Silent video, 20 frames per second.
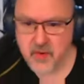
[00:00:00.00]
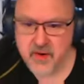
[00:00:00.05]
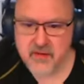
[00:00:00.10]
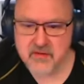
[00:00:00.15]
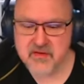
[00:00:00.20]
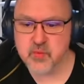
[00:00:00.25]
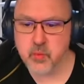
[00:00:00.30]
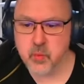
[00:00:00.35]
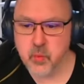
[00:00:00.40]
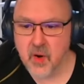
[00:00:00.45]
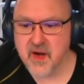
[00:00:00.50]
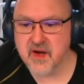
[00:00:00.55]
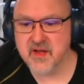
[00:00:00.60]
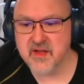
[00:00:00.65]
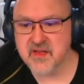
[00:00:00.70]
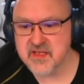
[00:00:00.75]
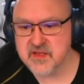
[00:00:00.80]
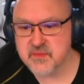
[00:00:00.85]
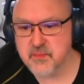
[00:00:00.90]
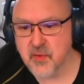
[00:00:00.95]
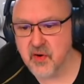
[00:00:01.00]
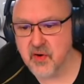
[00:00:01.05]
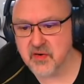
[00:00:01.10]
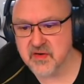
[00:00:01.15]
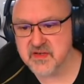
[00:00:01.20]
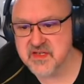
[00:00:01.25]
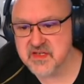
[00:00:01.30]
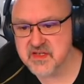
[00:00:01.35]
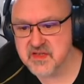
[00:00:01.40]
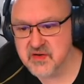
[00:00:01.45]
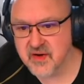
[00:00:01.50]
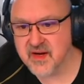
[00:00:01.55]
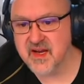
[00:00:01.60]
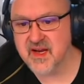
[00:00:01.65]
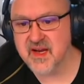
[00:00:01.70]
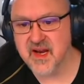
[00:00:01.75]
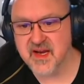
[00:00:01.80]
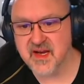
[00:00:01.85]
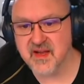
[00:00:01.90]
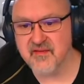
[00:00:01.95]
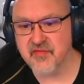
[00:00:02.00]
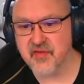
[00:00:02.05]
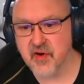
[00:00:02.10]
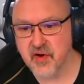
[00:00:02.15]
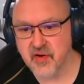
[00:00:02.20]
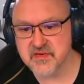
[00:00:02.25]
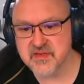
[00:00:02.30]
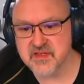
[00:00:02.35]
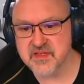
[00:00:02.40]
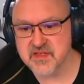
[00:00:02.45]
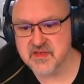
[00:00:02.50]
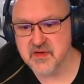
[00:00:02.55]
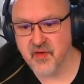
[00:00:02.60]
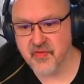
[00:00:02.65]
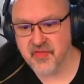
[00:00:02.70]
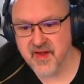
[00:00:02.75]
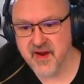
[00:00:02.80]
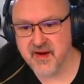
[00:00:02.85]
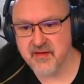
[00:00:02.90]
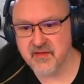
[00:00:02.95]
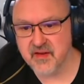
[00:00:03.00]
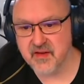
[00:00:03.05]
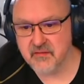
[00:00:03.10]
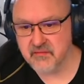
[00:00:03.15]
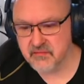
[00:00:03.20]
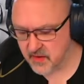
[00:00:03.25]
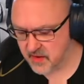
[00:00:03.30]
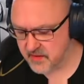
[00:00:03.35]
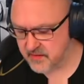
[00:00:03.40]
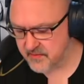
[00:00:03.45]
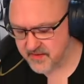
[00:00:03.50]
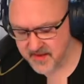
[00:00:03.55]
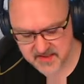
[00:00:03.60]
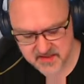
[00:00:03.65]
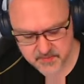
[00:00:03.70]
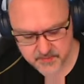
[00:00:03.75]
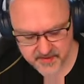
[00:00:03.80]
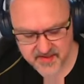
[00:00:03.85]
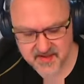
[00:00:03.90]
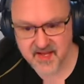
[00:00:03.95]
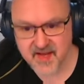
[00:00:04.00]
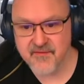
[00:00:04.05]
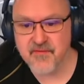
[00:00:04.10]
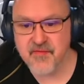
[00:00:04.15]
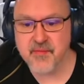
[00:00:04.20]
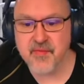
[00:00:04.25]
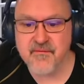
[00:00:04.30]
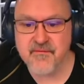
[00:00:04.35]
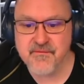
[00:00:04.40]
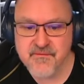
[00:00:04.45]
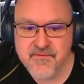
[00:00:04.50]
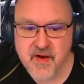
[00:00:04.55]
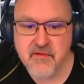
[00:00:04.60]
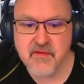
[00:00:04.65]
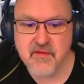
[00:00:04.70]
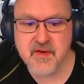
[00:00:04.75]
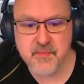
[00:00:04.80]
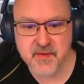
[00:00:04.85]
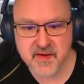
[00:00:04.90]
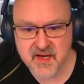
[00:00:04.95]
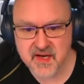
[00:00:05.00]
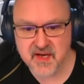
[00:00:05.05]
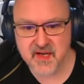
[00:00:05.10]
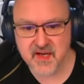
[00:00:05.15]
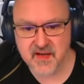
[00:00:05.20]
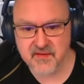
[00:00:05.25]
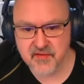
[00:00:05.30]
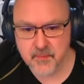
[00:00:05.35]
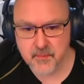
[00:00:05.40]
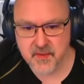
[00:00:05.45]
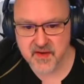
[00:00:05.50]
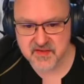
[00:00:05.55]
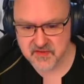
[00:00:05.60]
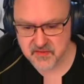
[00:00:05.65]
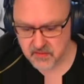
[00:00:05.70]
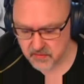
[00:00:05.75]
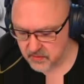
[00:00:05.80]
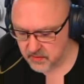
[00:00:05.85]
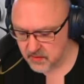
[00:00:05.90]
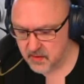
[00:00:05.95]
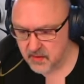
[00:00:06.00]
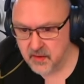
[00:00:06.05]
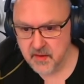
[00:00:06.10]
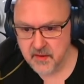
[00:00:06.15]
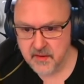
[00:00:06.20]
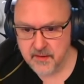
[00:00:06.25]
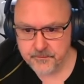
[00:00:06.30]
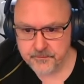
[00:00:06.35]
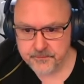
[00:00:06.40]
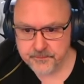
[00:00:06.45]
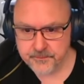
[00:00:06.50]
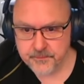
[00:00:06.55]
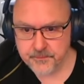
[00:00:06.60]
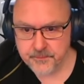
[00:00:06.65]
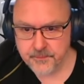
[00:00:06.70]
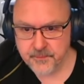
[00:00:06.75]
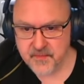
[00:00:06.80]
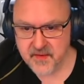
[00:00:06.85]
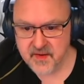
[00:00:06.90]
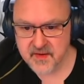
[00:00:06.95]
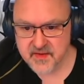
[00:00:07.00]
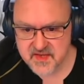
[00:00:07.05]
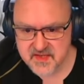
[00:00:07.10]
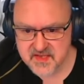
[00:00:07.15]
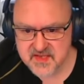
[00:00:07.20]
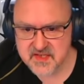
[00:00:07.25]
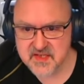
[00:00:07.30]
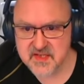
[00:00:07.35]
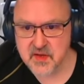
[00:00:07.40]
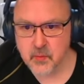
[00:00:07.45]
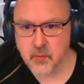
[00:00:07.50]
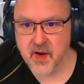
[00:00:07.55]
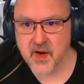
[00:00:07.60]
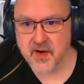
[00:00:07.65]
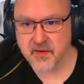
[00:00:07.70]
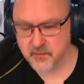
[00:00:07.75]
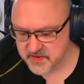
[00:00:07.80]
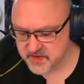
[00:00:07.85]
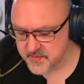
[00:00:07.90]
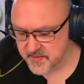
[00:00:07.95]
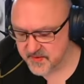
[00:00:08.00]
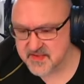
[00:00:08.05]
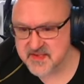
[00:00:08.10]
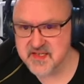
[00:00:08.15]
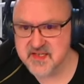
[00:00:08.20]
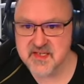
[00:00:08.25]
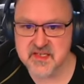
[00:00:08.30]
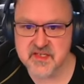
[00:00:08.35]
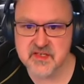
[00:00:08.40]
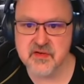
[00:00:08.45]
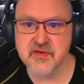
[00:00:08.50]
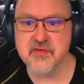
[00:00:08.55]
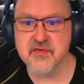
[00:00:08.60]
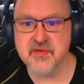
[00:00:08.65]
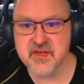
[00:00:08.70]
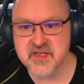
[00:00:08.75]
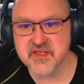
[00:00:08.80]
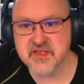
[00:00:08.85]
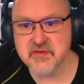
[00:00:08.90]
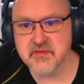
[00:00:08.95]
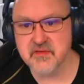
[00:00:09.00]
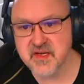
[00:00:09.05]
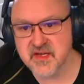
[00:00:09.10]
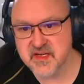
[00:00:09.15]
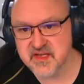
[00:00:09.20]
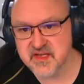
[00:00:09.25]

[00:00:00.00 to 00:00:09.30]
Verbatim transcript: where is one in this box? It's not in any of those. It's not there. And right, that's been there from the very beginning of the puzzle. This is the one which makes this two, this three,